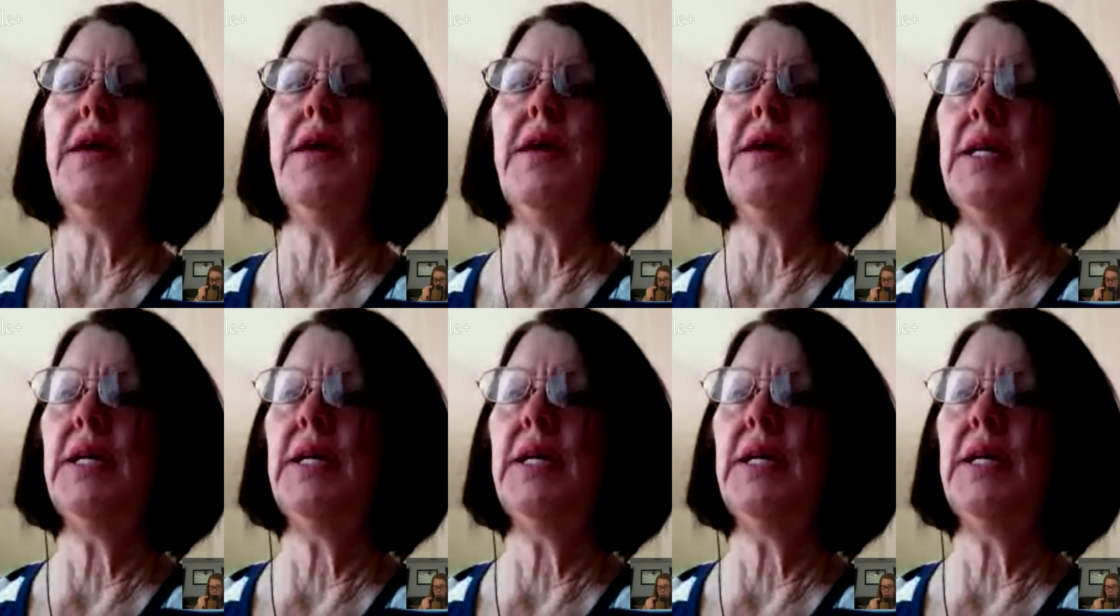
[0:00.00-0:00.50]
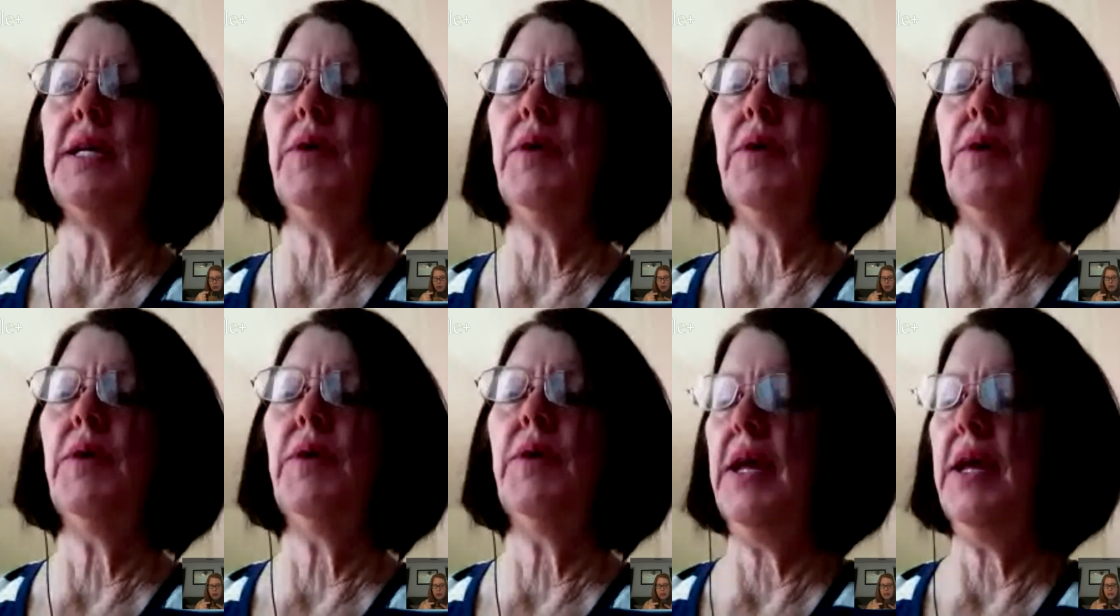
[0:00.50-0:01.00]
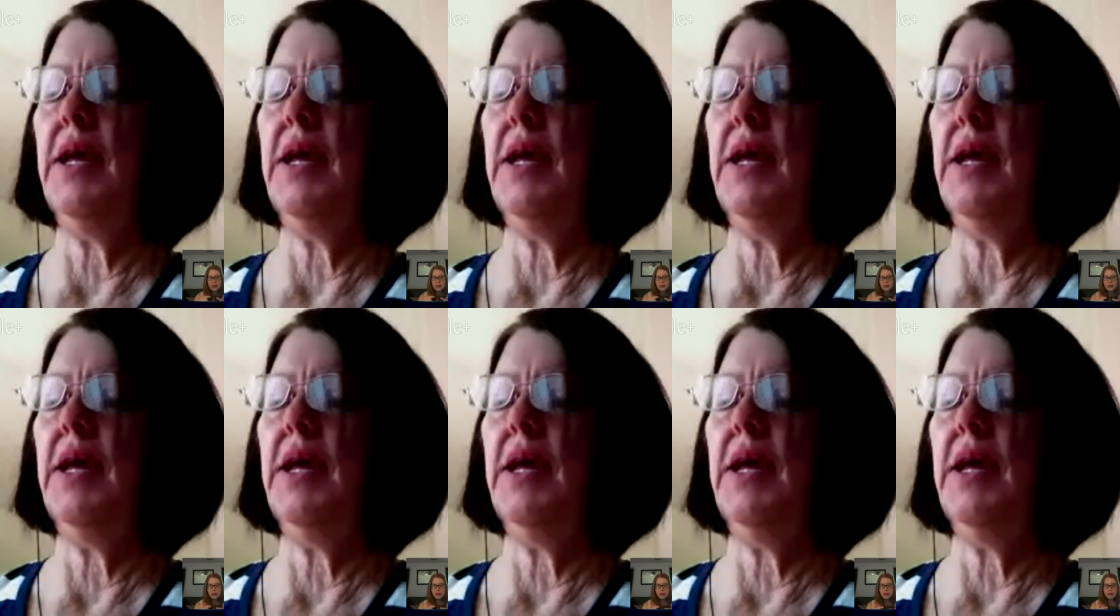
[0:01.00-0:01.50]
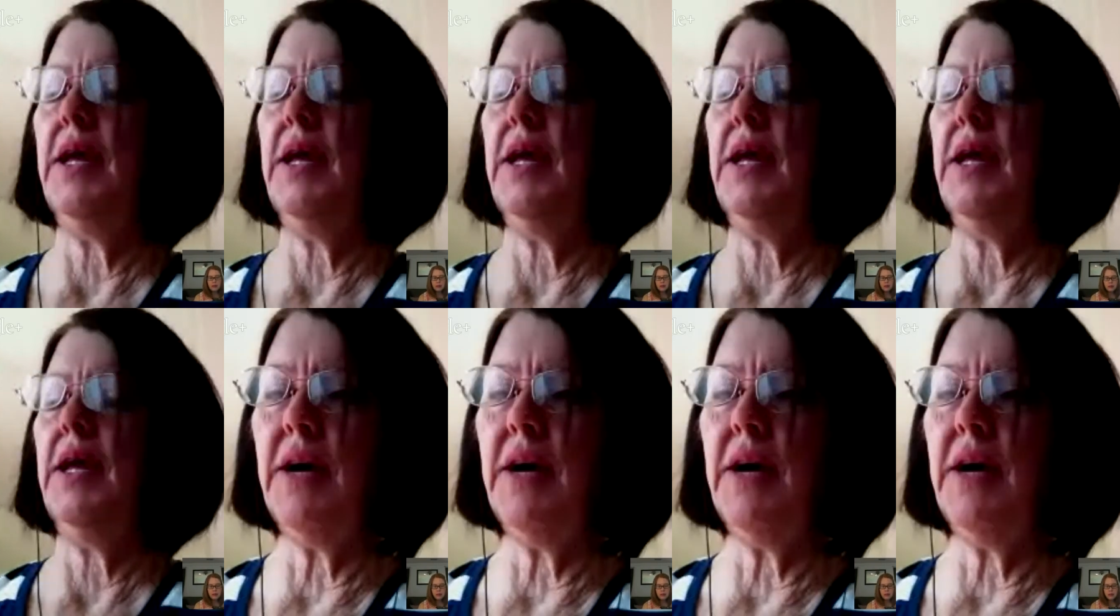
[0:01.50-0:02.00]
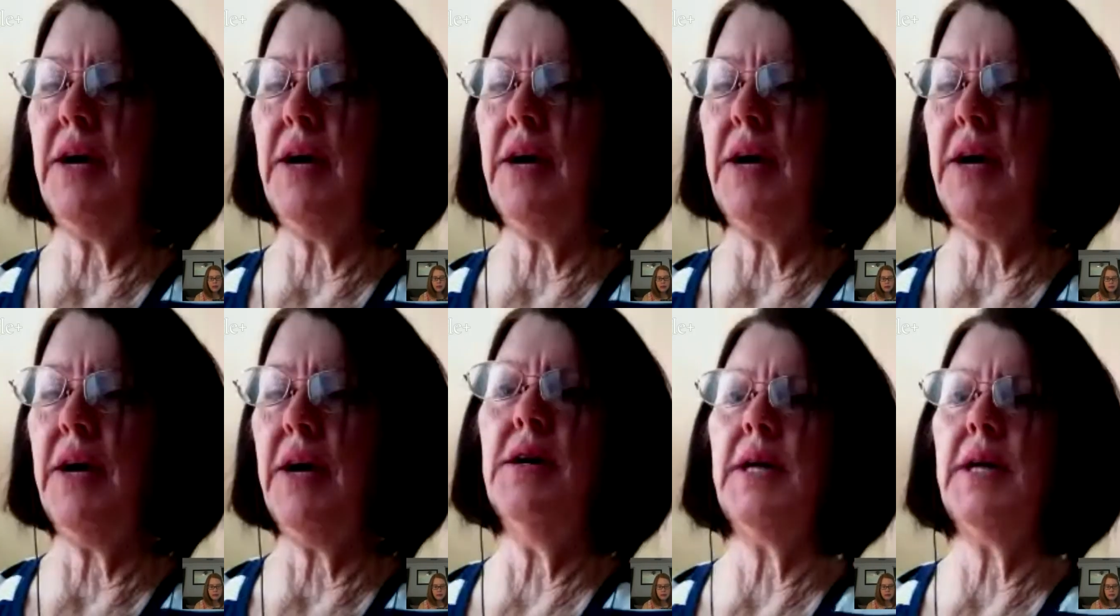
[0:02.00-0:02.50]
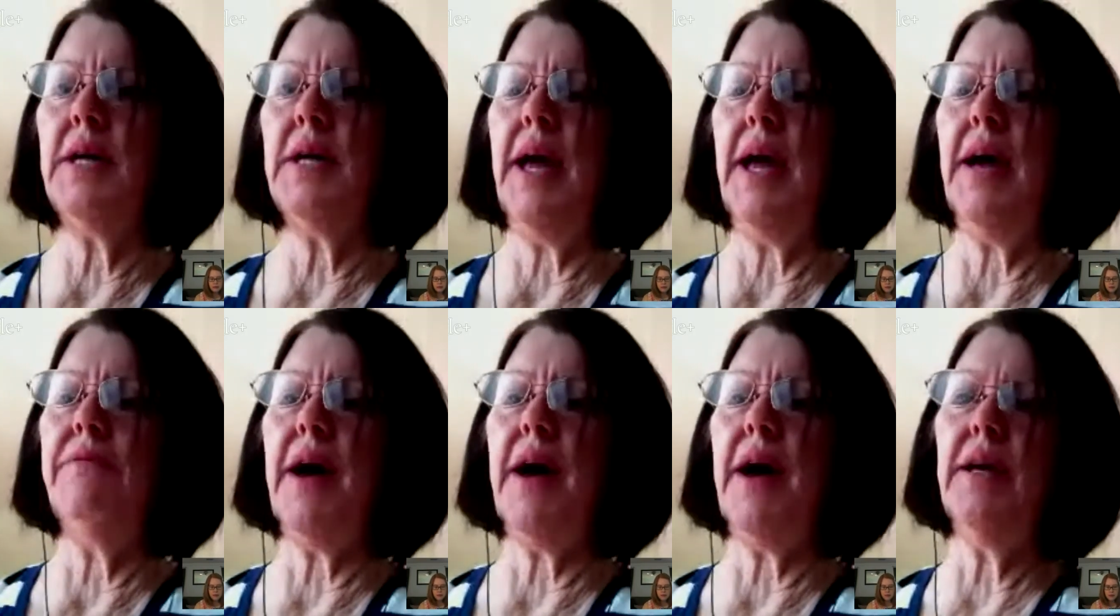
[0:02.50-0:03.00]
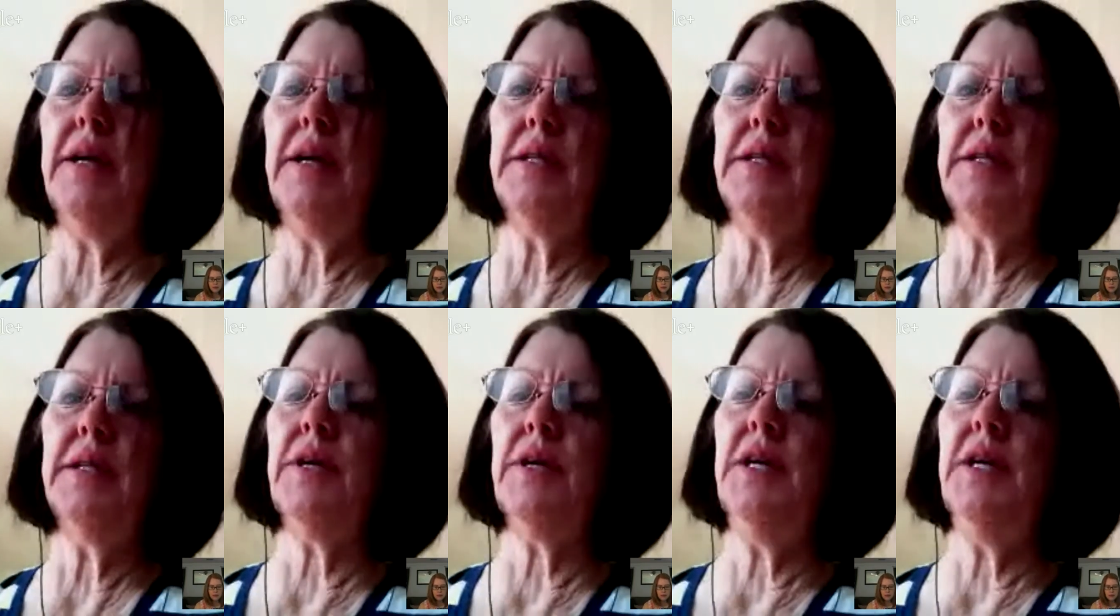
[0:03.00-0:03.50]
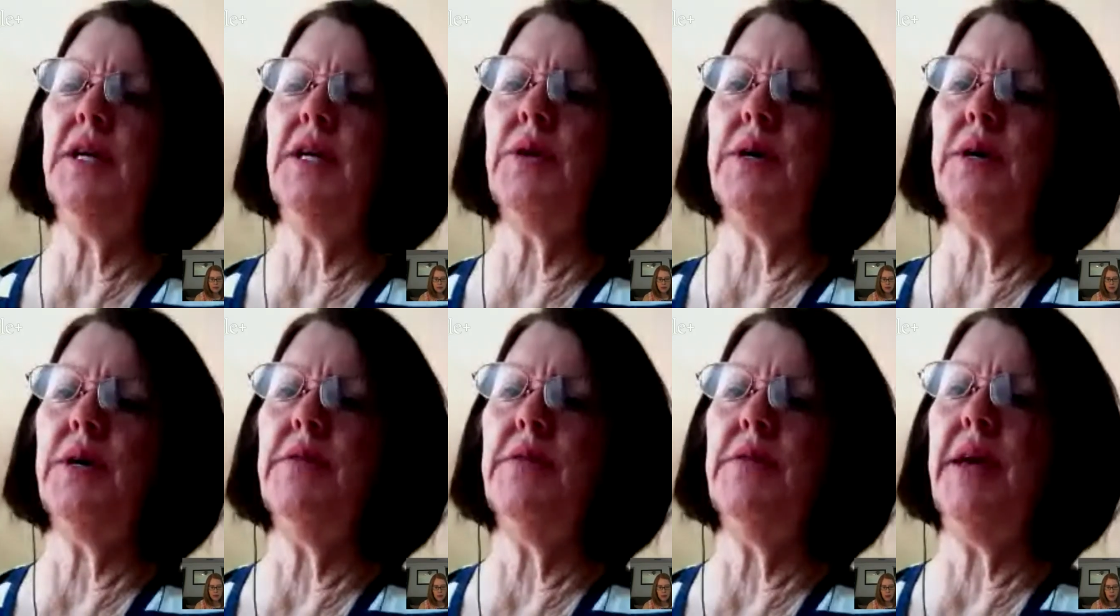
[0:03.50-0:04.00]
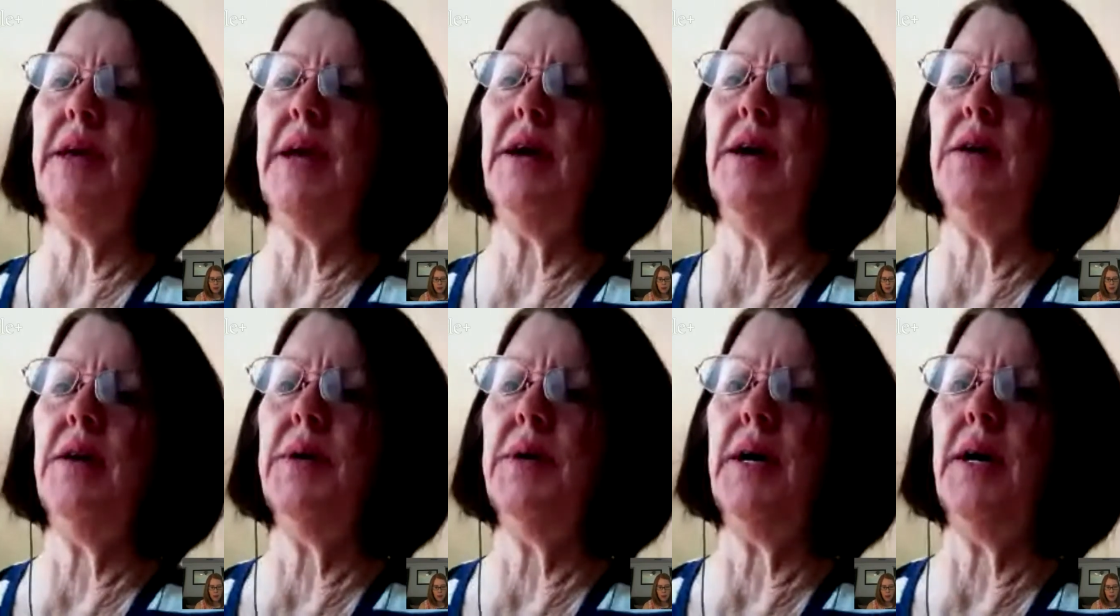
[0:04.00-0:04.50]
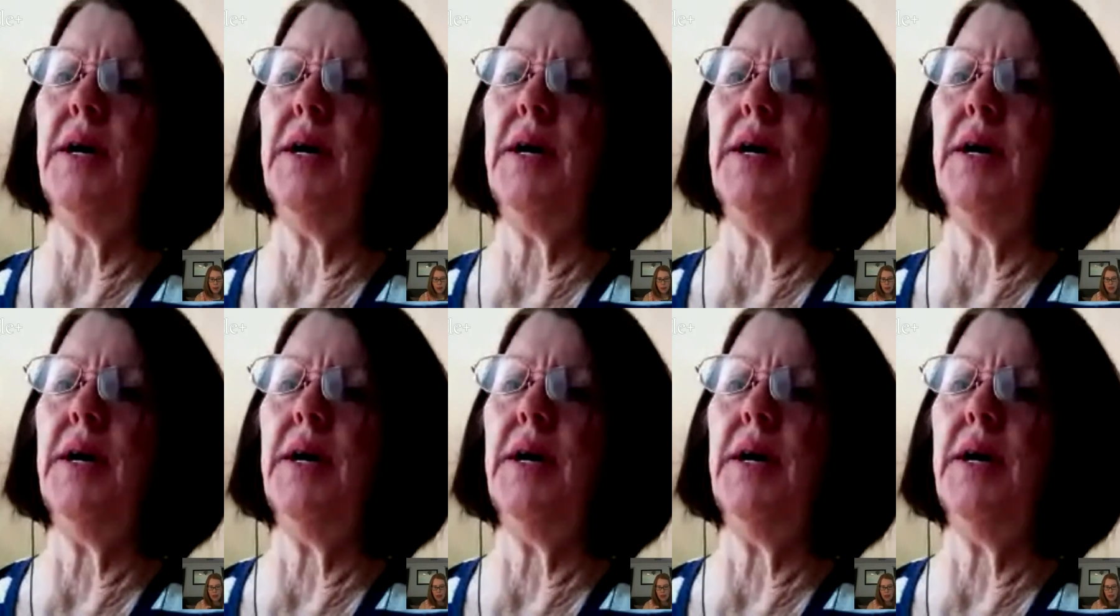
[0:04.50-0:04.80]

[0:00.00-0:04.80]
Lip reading: and send it their way, and I use Microsoft OneNote, and I have files for each one of them on